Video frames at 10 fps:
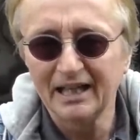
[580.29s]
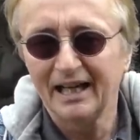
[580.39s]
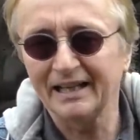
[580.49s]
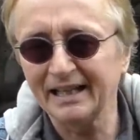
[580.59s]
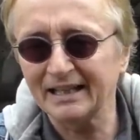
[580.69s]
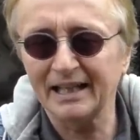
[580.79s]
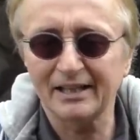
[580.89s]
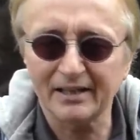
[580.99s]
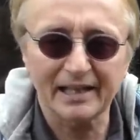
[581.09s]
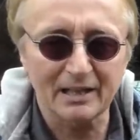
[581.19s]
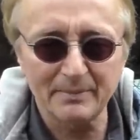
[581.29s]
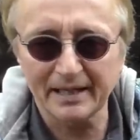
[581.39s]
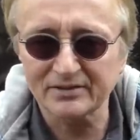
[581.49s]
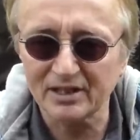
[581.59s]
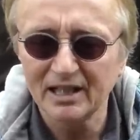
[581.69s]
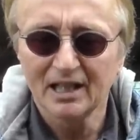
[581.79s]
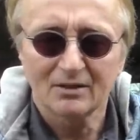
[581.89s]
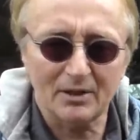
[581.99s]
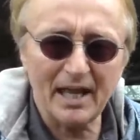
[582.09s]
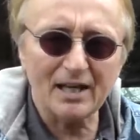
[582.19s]
And then later they come back and say,
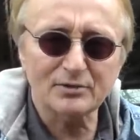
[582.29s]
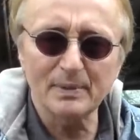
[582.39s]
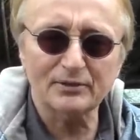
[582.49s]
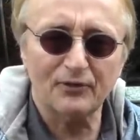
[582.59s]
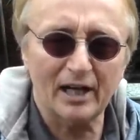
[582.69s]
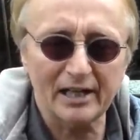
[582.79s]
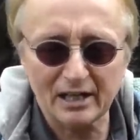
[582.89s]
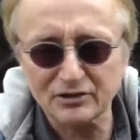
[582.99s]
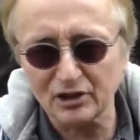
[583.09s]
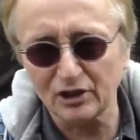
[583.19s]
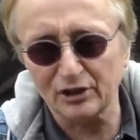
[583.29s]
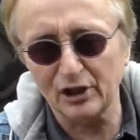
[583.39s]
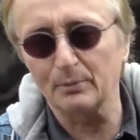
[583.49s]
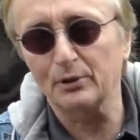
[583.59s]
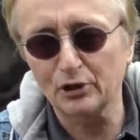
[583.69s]
well, now it's misfiring on cylinder number